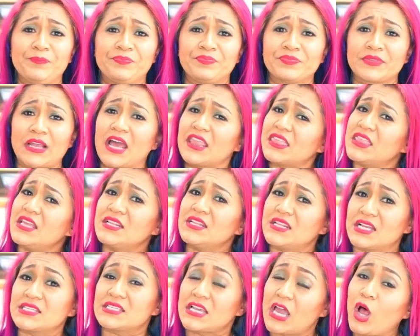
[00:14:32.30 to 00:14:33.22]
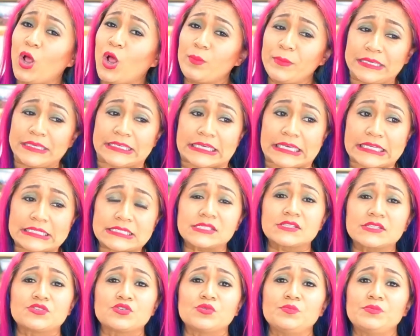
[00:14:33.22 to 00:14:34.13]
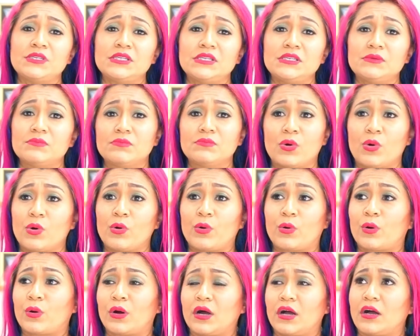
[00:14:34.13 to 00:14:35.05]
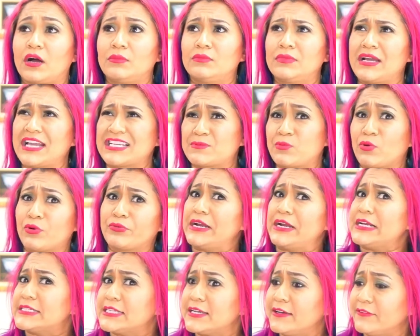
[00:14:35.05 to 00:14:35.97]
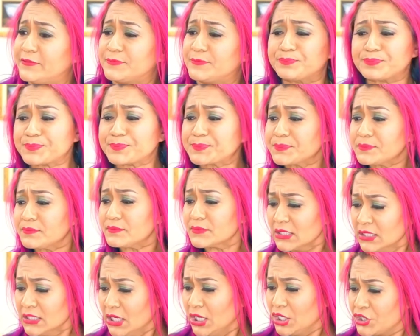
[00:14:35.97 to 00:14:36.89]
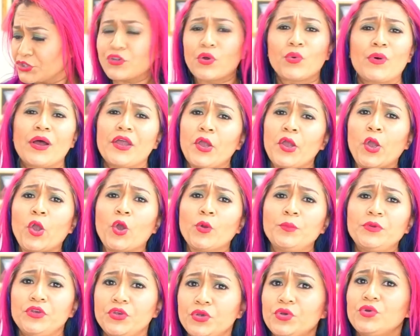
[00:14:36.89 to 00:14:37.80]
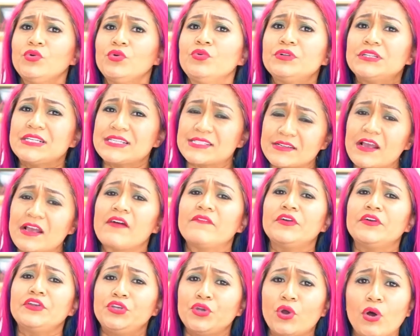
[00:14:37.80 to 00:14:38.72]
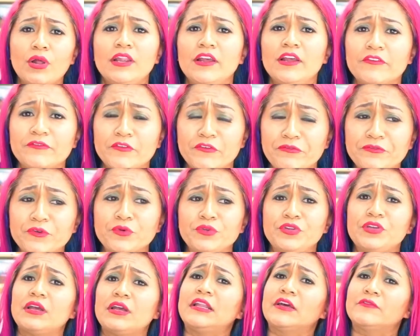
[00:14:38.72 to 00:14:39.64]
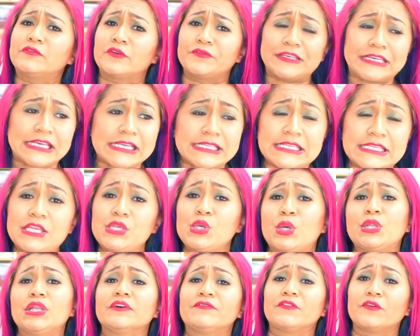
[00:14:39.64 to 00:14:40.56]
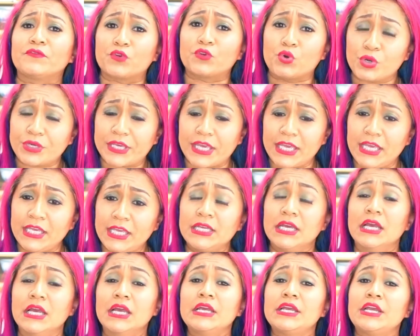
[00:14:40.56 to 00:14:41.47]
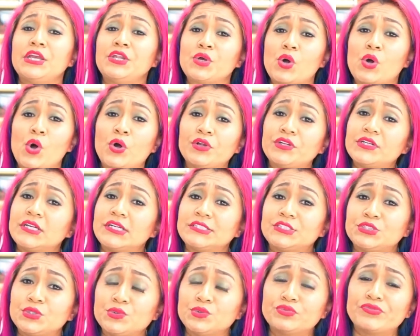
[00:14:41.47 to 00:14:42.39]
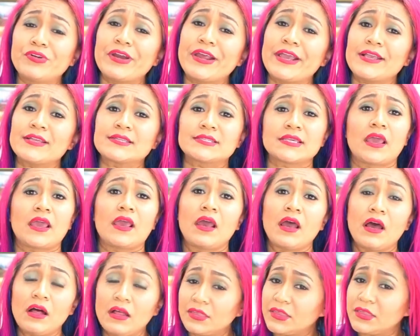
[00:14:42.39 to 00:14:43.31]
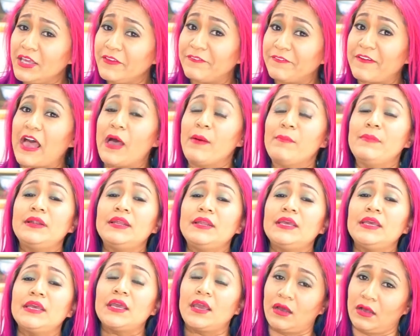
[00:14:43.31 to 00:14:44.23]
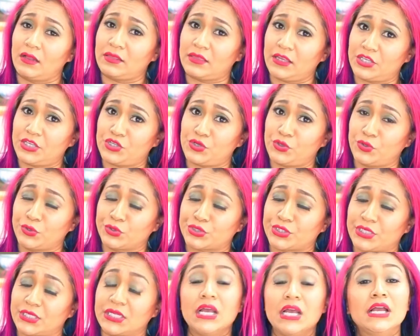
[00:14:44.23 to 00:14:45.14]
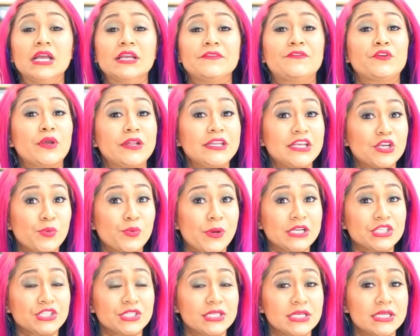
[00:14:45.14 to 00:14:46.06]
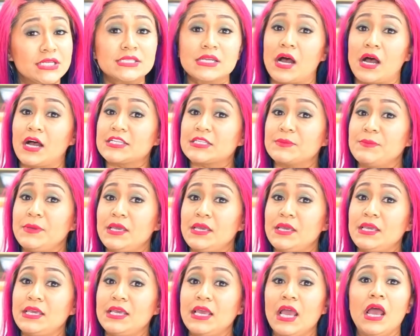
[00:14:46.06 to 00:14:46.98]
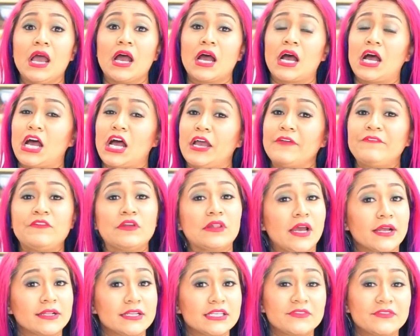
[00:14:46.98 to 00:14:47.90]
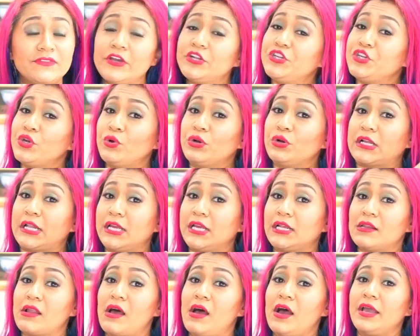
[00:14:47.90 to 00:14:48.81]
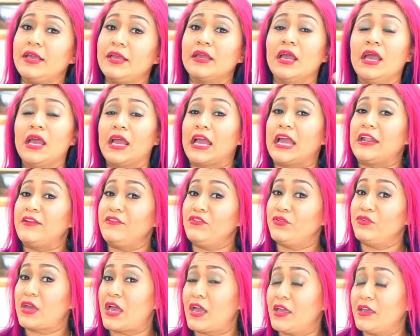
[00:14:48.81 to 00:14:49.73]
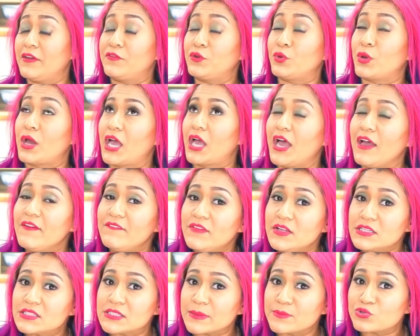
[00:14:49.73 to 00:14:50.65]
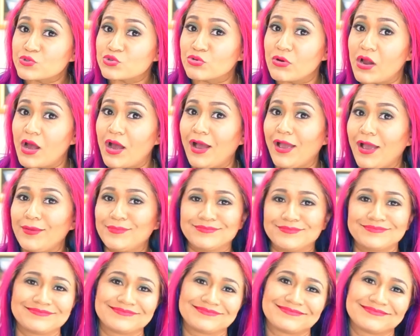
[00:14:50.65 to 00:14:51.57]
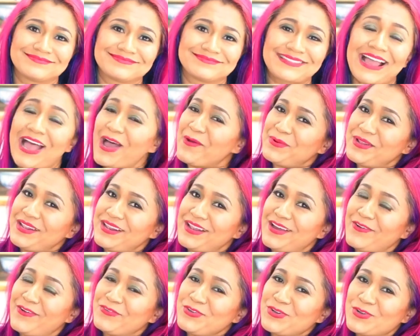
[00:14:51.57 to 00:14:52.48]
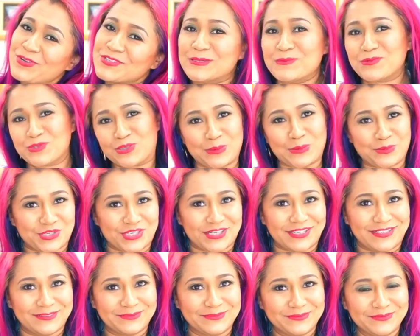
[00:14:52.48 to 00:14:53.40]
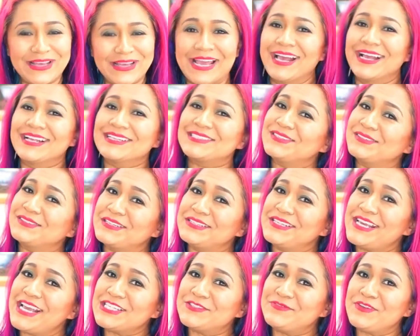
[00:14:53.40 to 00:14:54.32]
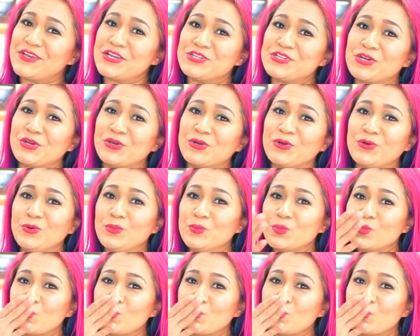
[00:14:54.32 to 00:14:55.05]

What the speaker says: I think that's helped my kids to be more explorative. So I hope you discover your love of food, your love of eating, your love of cooking in order to raise healthy family, healthy children. If you've got any questions, ask me. If you like this video, click like. And if you haven't subscribed, I would love your subscription. Till the next video,